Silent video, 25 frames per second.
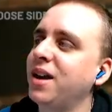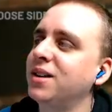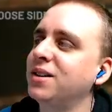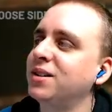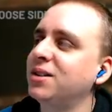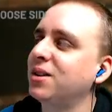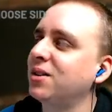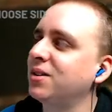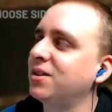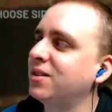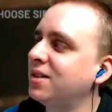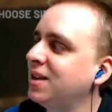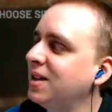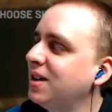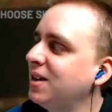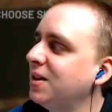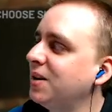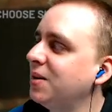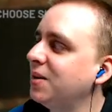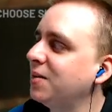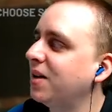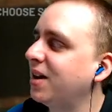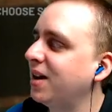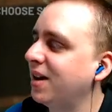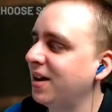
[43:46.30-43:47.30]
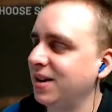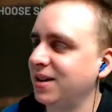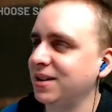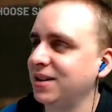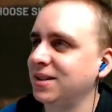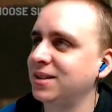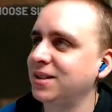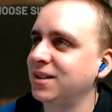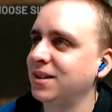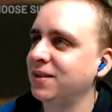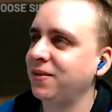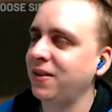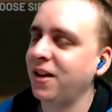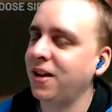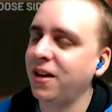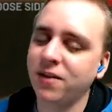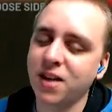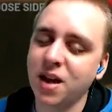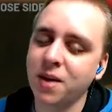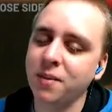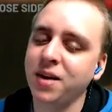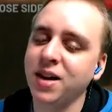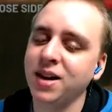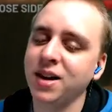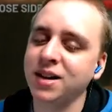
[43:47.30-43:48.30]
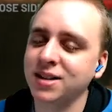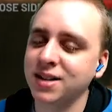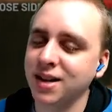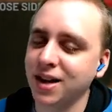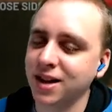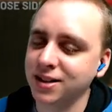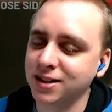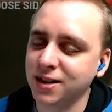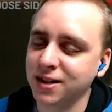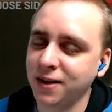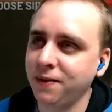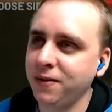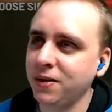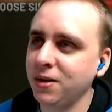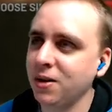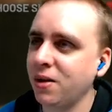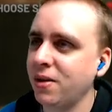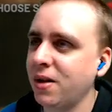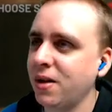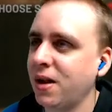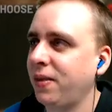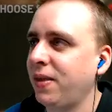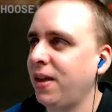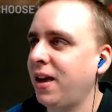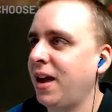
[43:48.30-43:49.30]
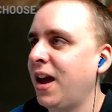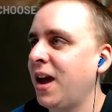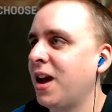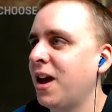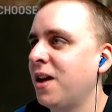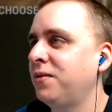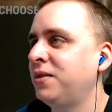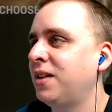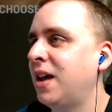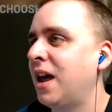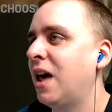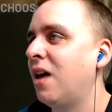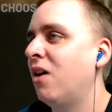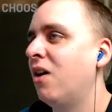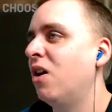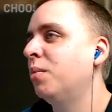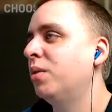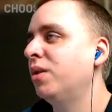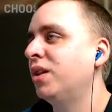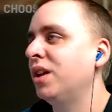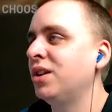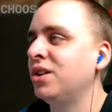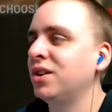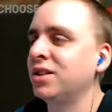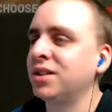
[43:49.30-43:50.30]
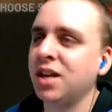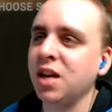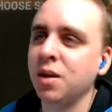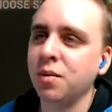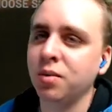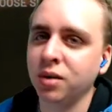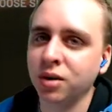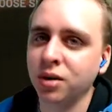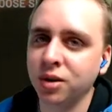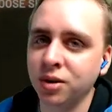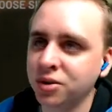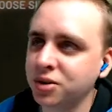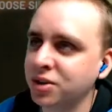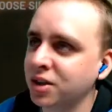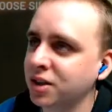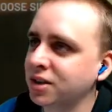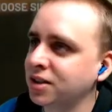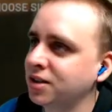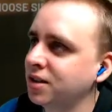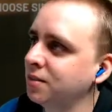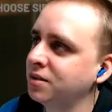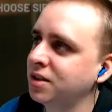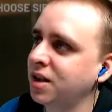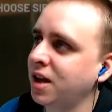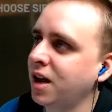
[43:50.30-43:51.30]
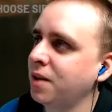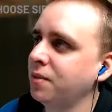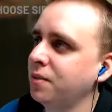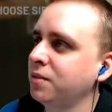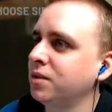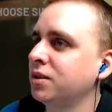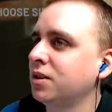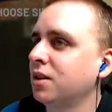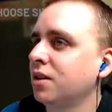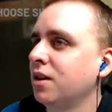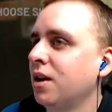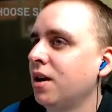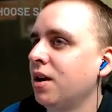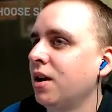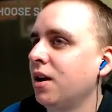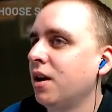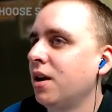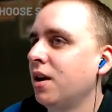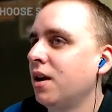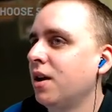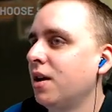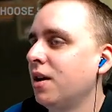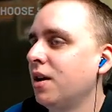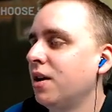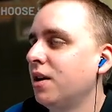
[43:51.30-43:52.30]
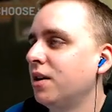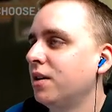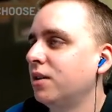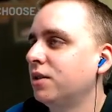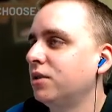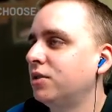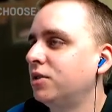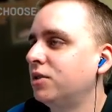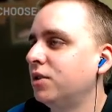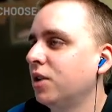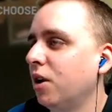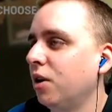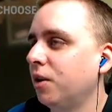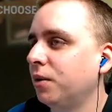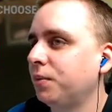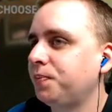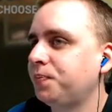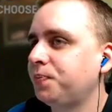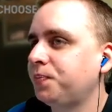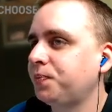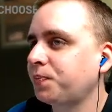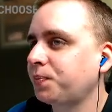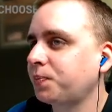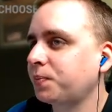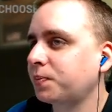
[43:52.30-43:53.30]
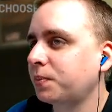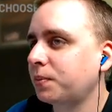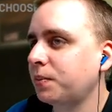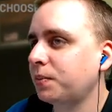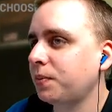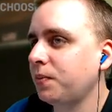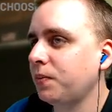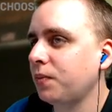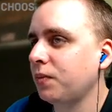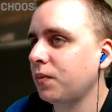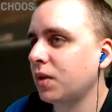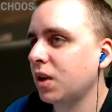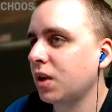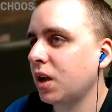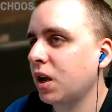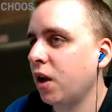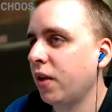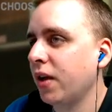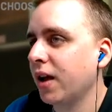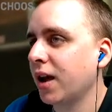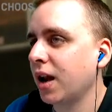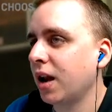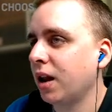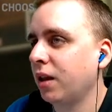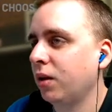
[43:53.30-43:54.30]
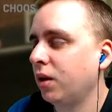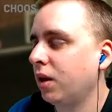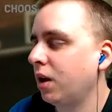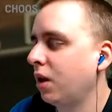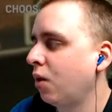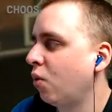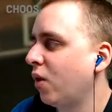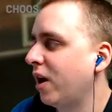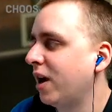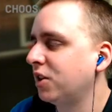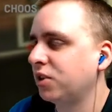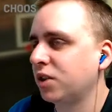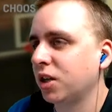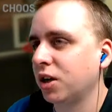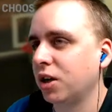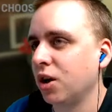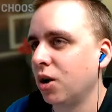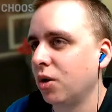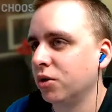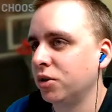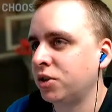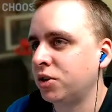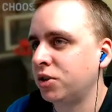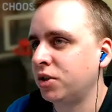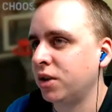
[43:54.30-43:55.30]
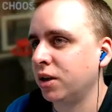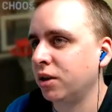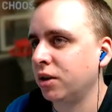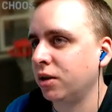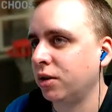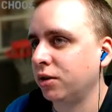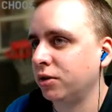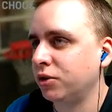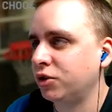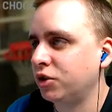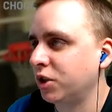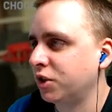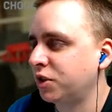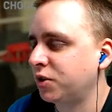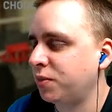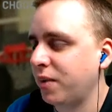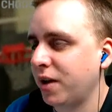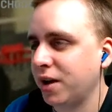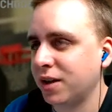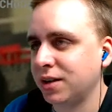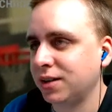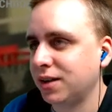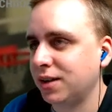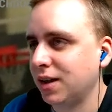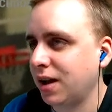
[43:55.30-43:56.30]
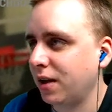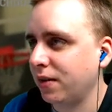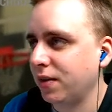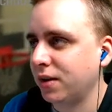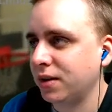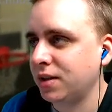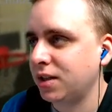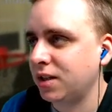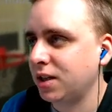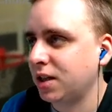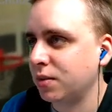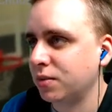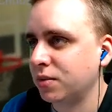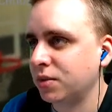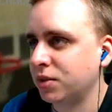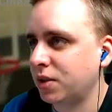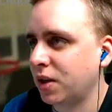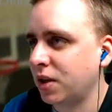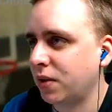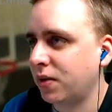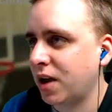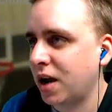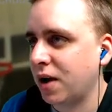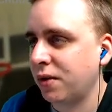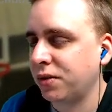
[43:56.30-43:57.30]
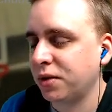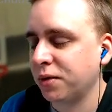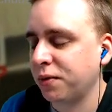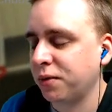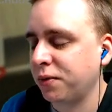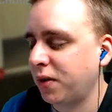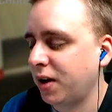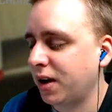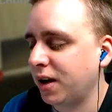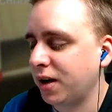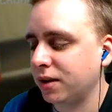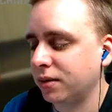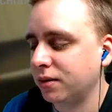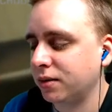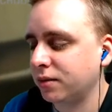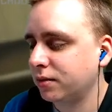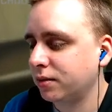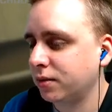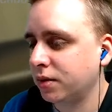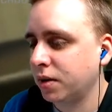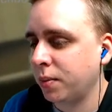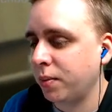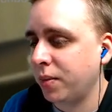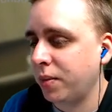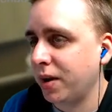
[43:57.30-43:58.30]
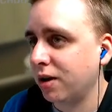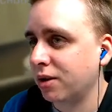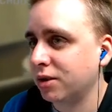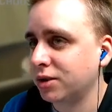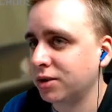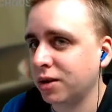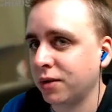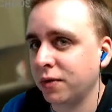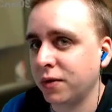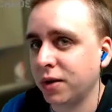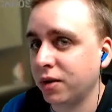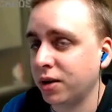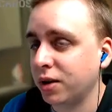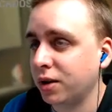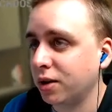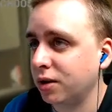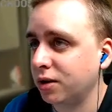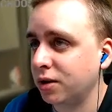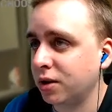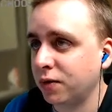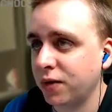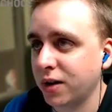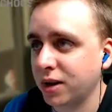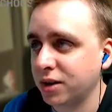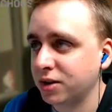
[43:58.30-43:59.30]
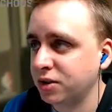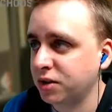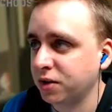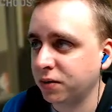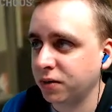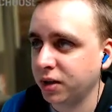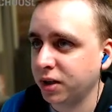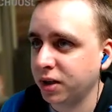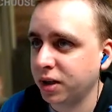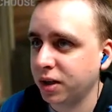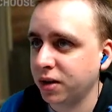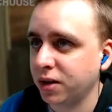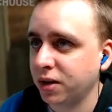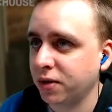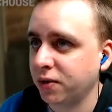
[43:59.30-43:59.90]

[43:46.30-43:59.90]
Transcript: as their team is, if that makes sense. I feel that they have talent, but they just keep losing sometimes. So, you know, they got a ways to go still, just based on the teams that they have to fight. The Bears are very good defensively.